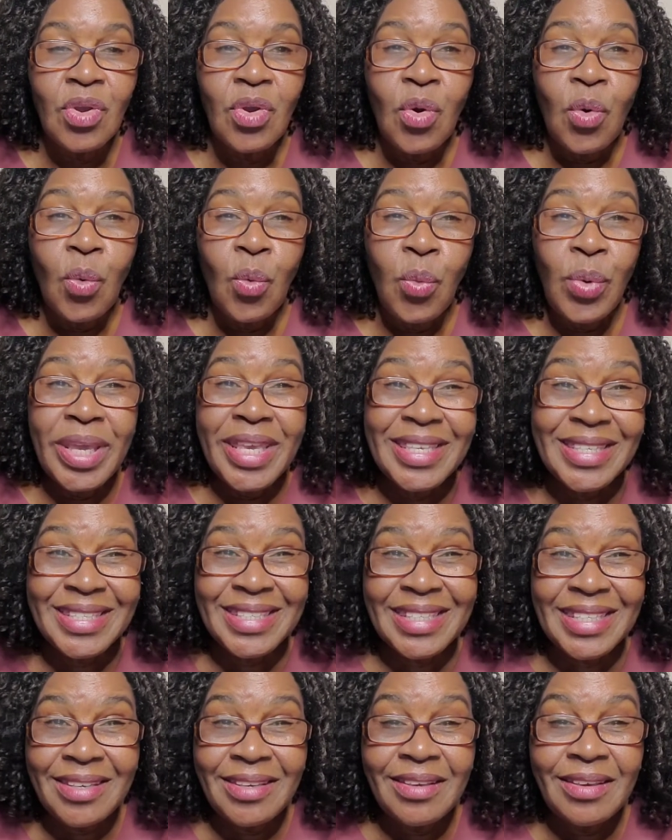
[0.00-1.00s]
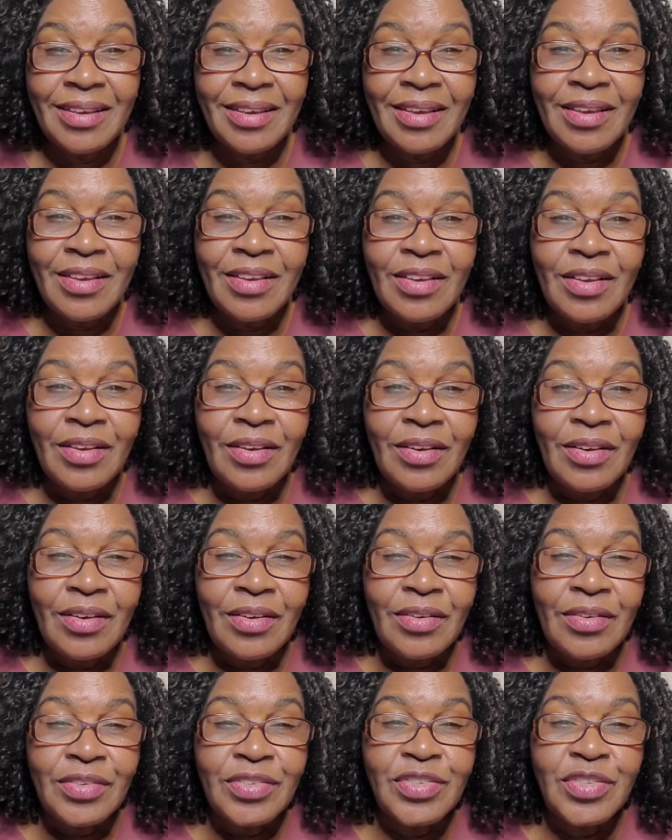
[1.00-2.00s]
We see
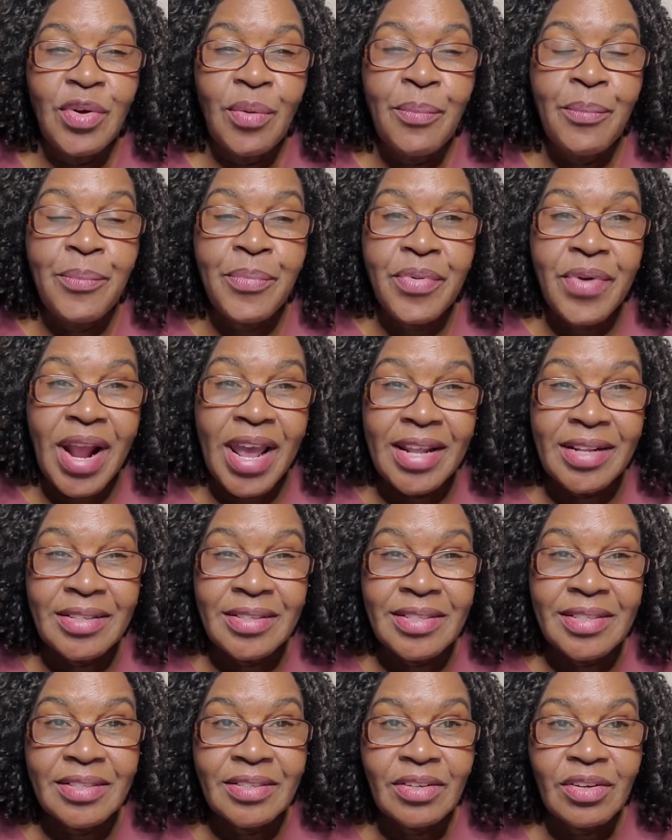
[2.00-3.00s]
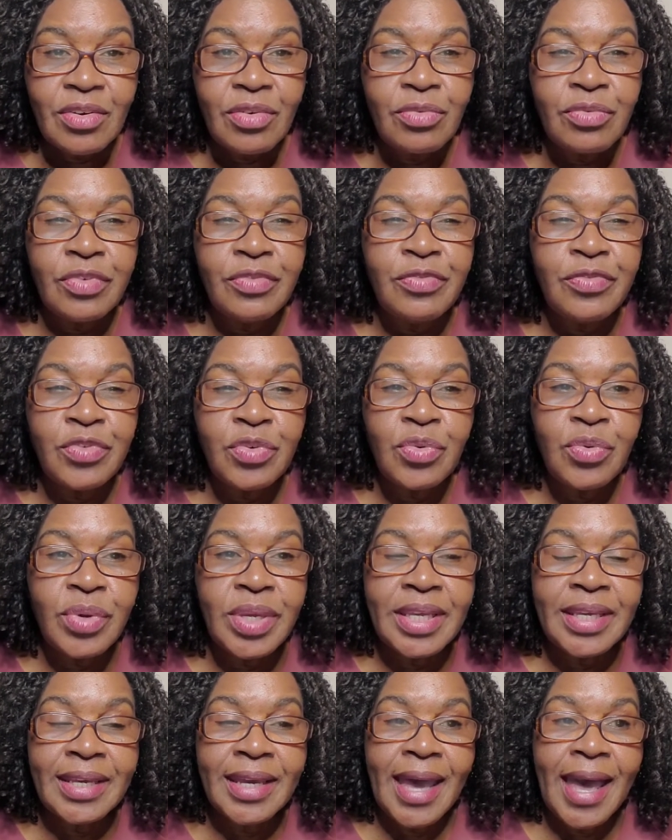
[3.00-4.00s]
some brands
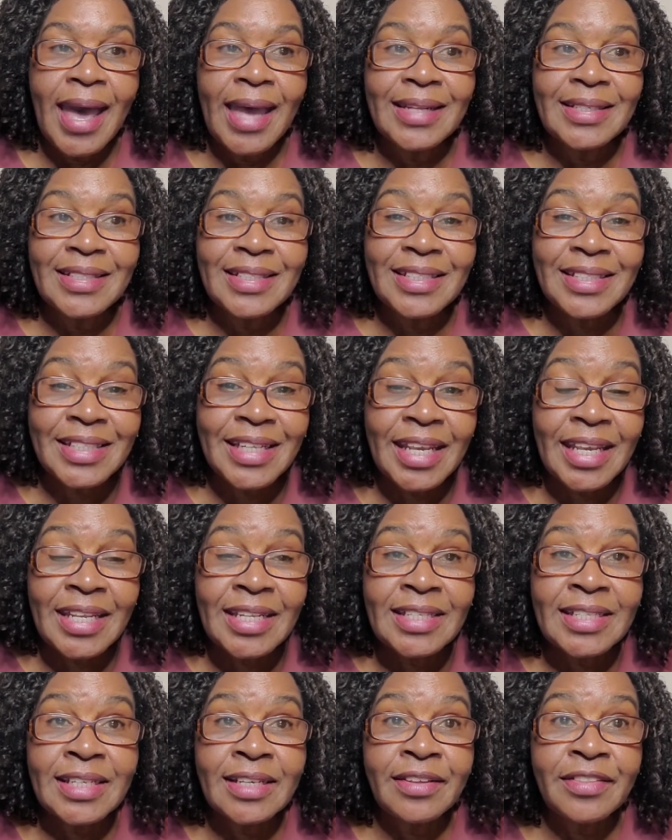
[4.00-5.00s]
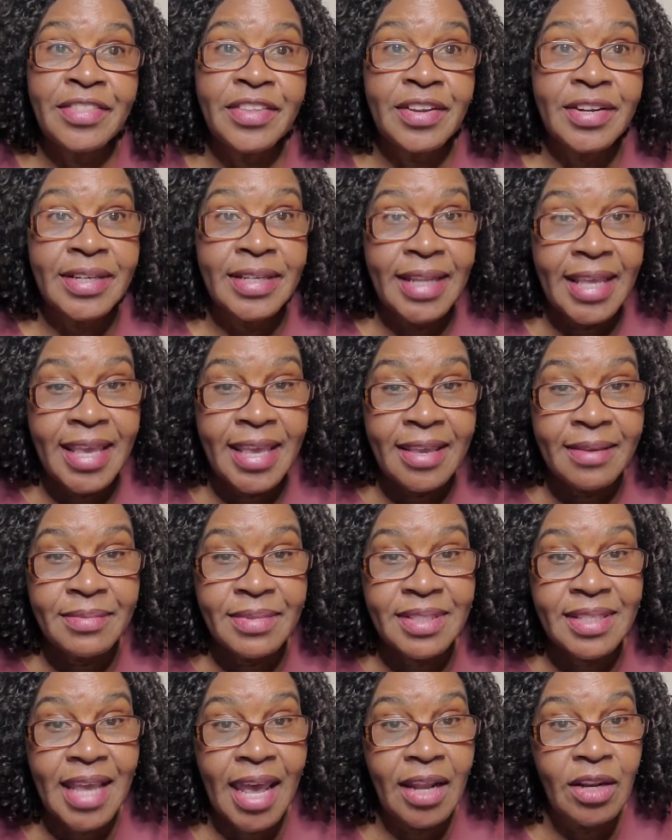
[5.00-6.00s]
reviewing and changing their
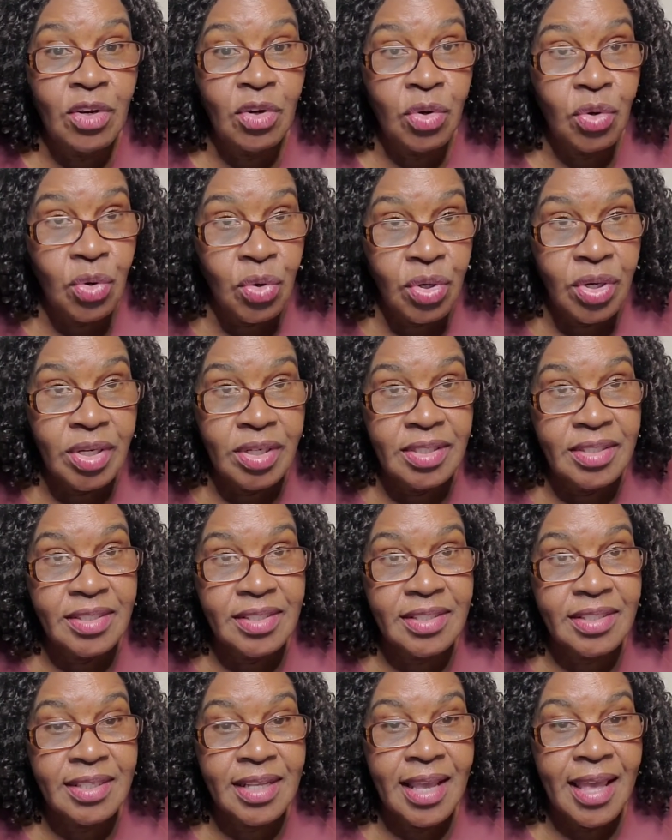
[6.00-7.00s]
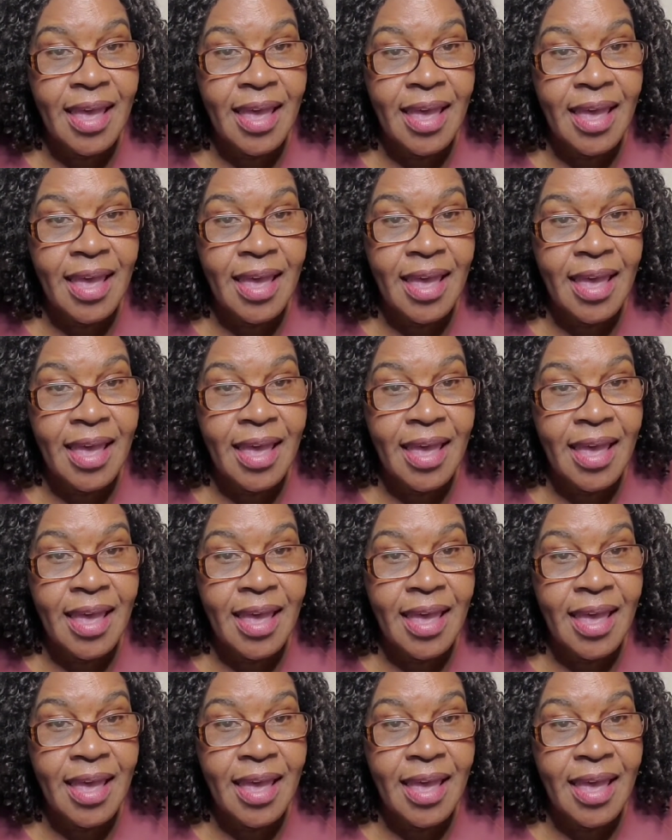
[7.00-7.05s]
names and logos